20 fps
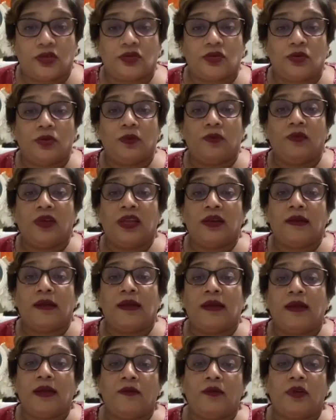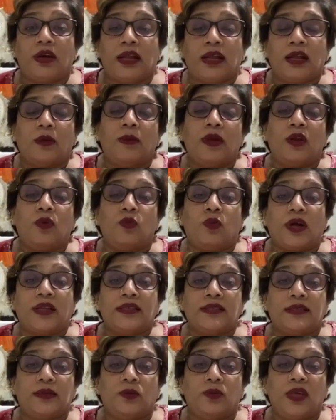So we recommend
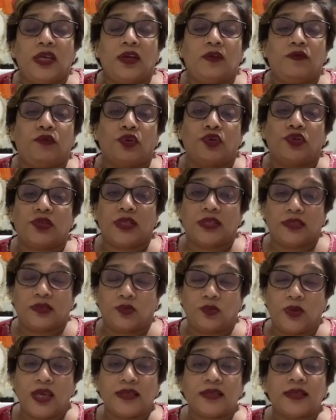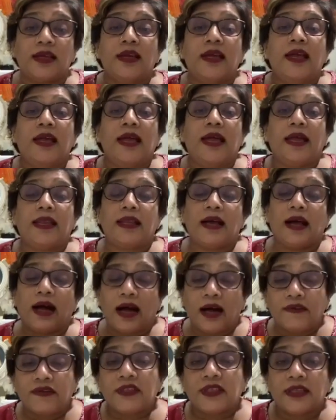once a week for 6 weeks, and
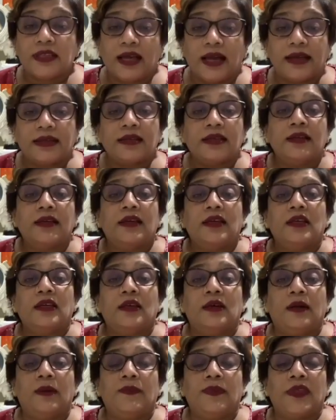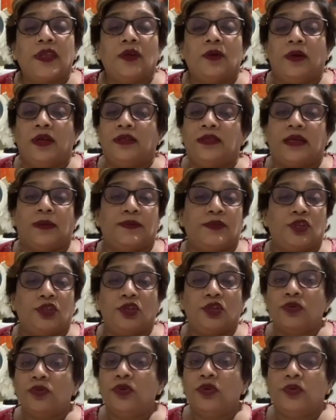after that it's up to you.